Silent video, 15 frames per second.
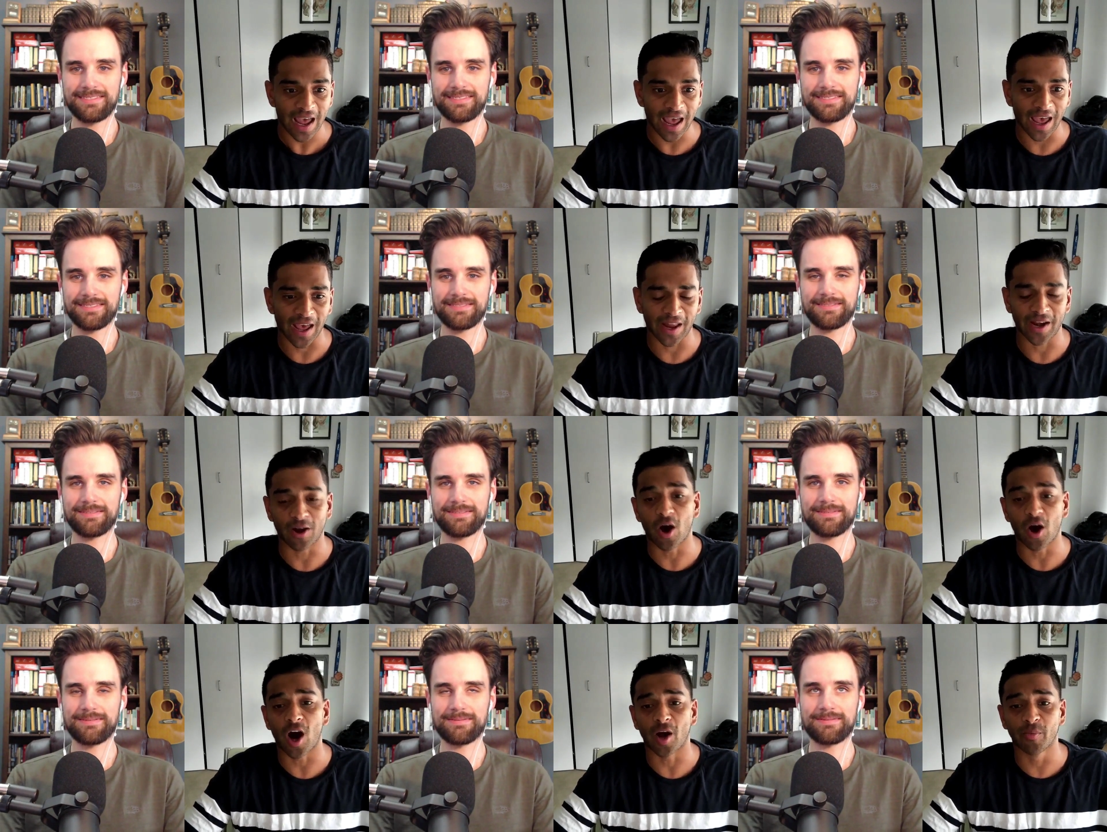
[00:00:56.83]
Speaker 1: and
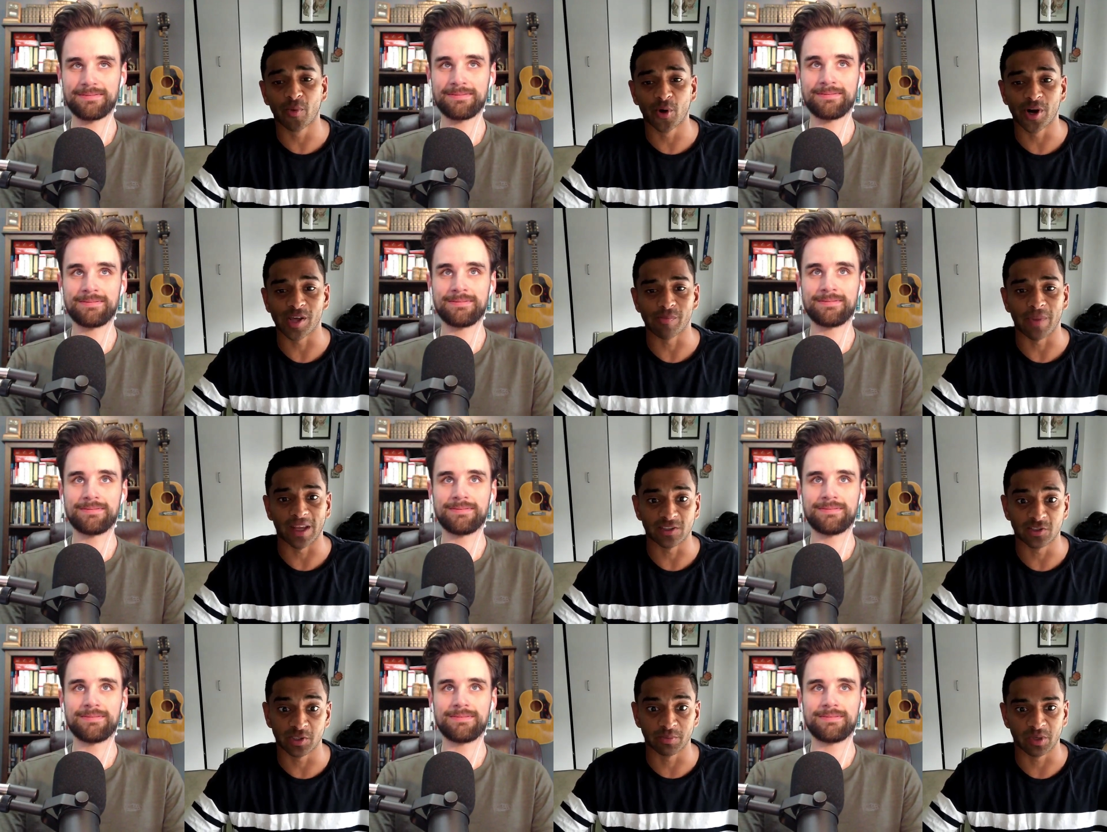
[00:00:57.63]
onboarding
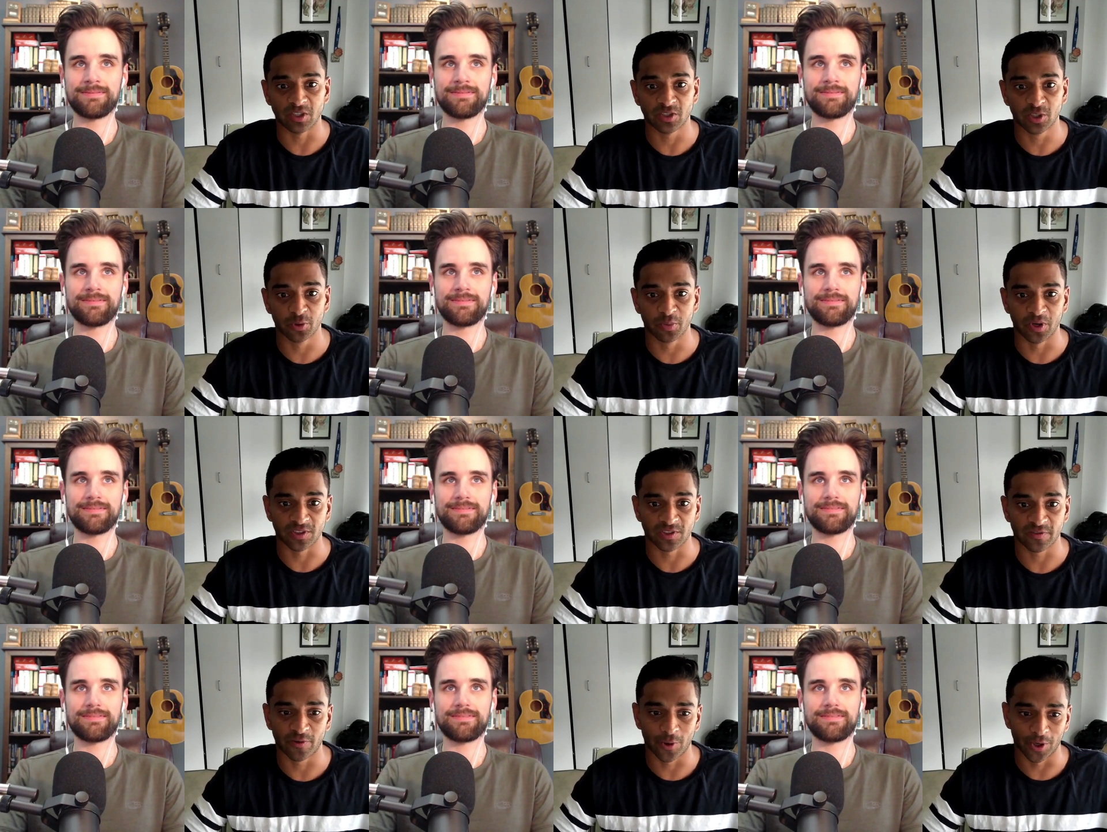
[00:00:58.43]
mainstream
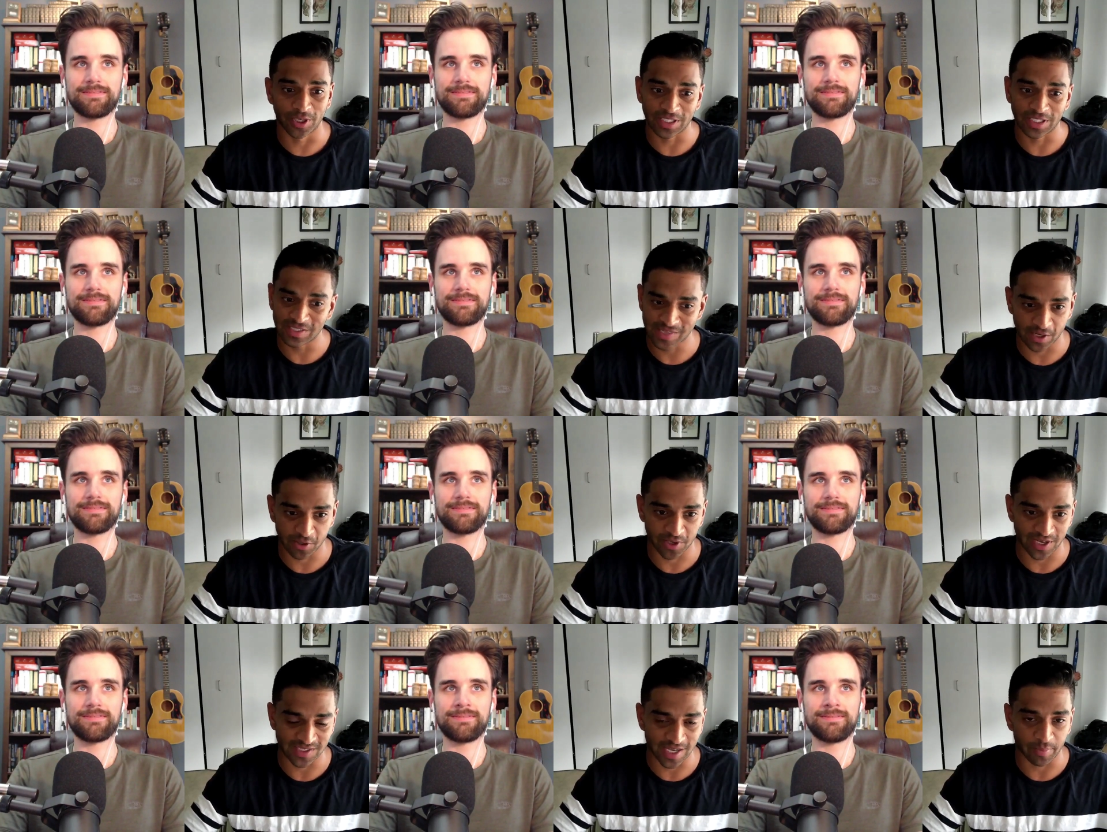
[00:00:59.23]
consumers for
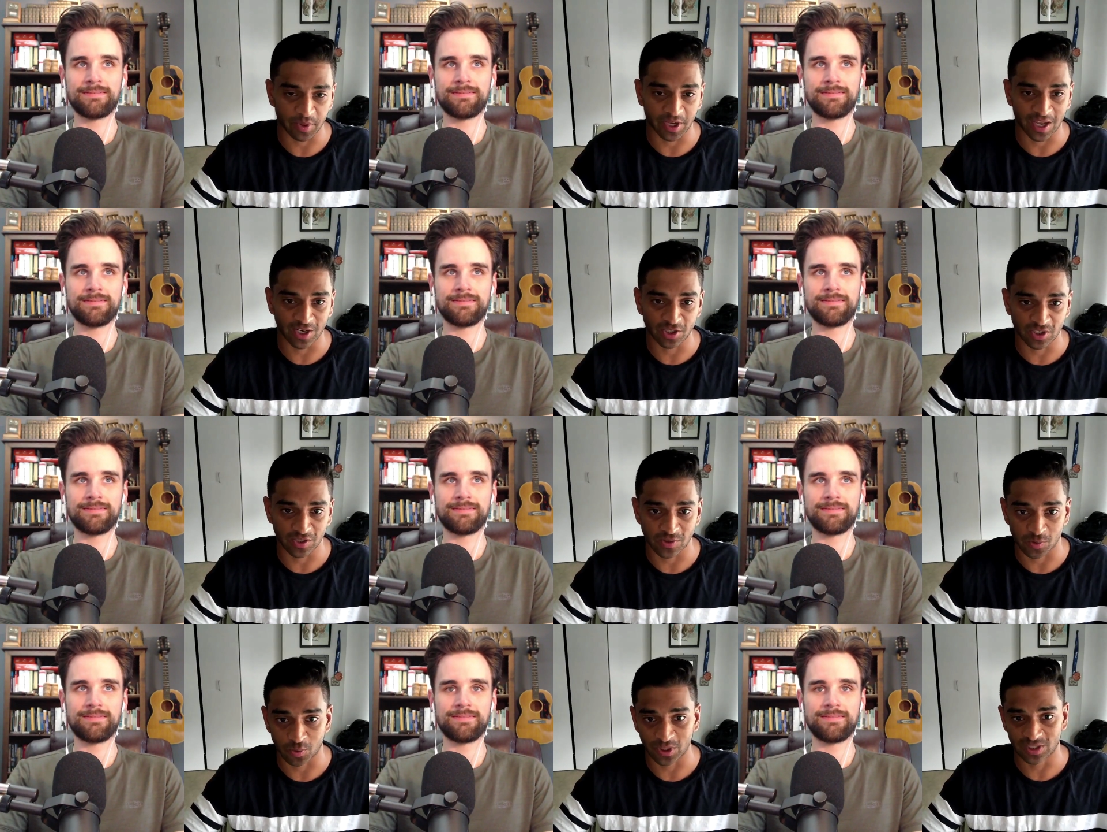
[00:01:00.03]
decentralized
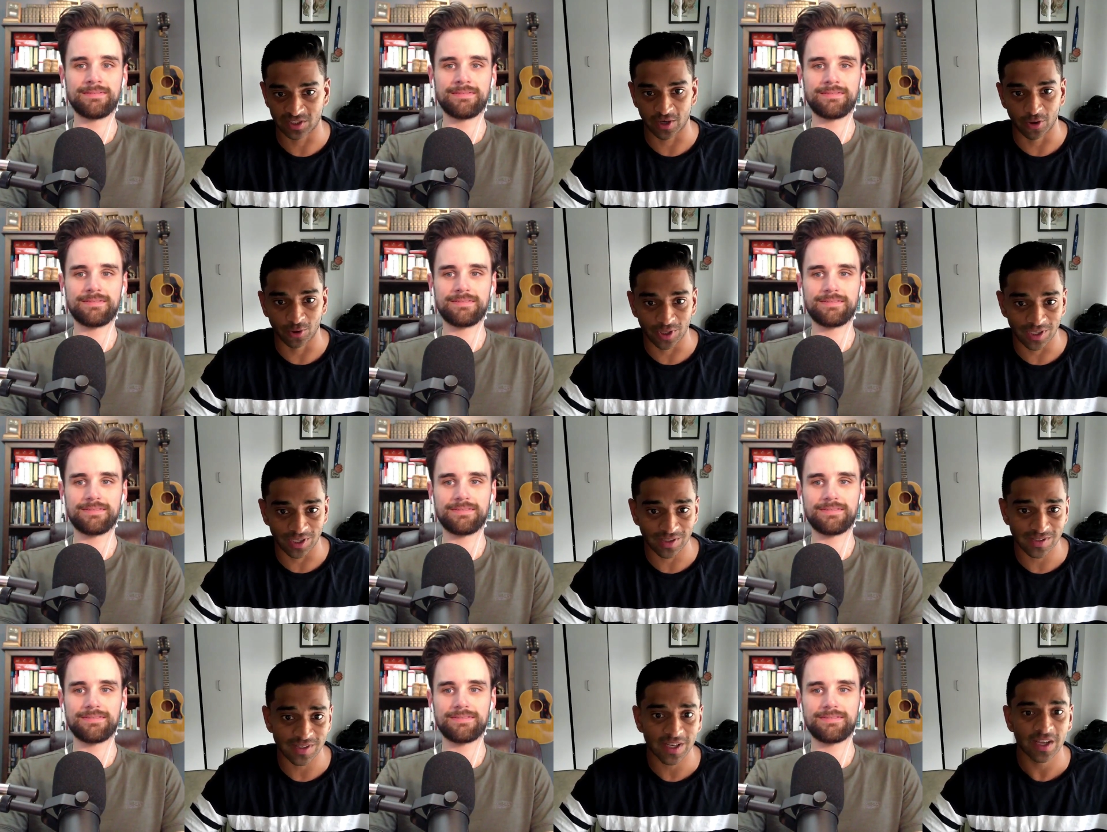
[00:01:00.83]
applications with
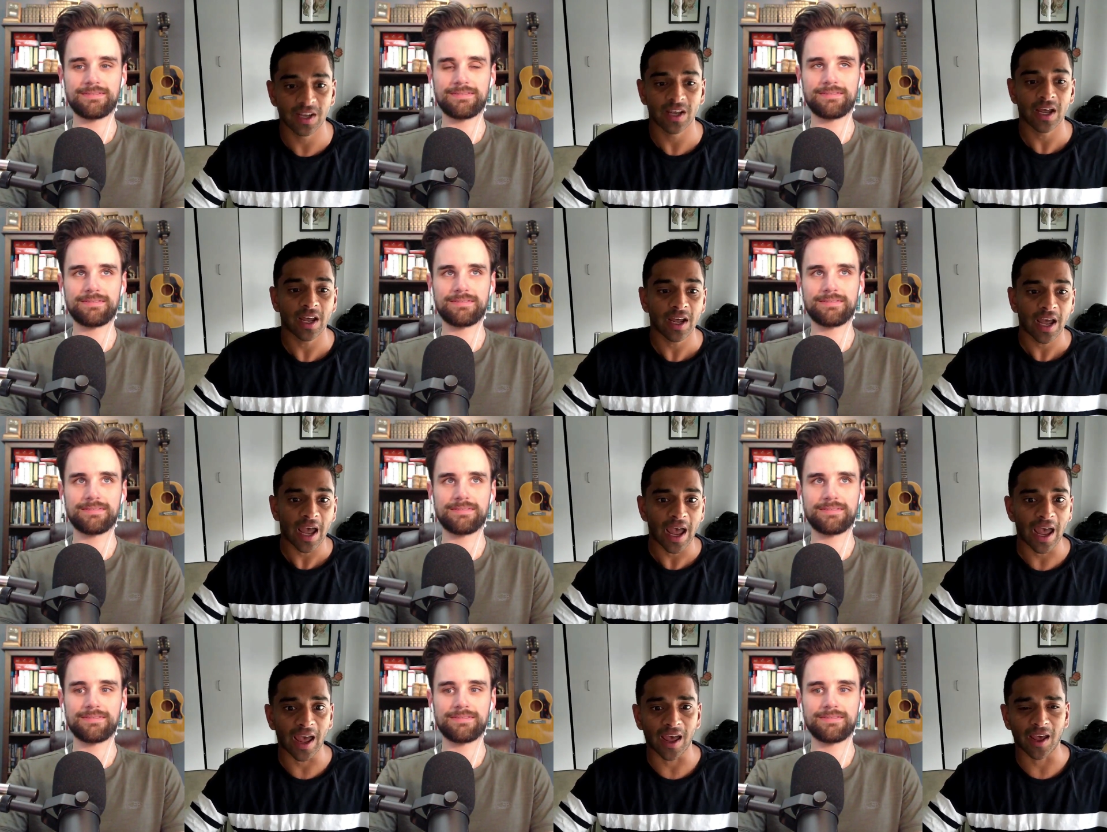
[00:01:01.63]
tokens.
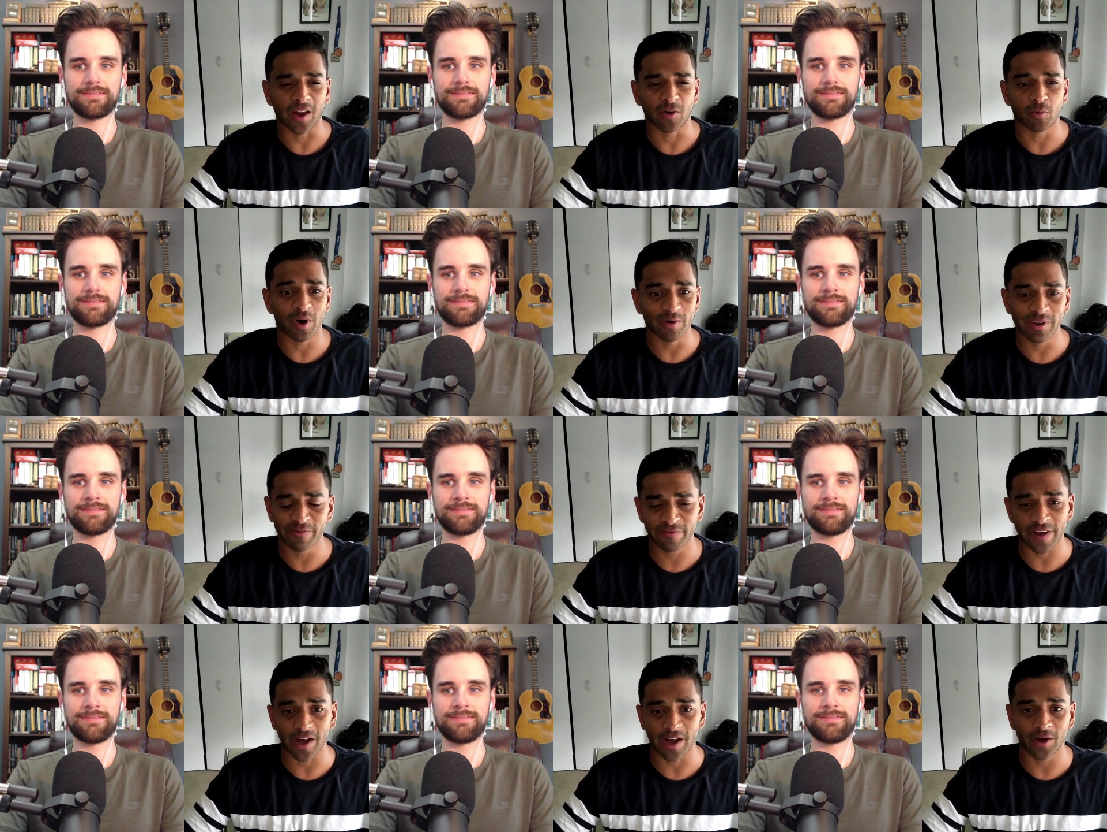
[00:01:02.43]
And what we
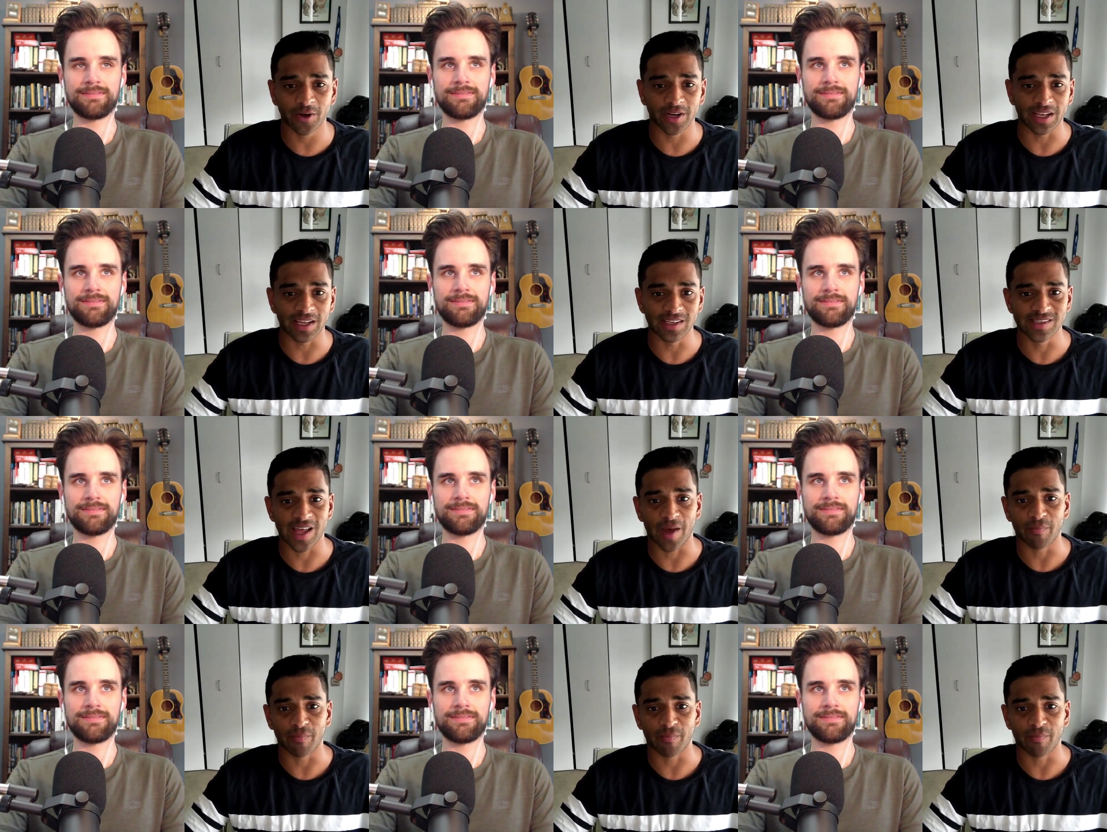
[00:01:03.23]
found is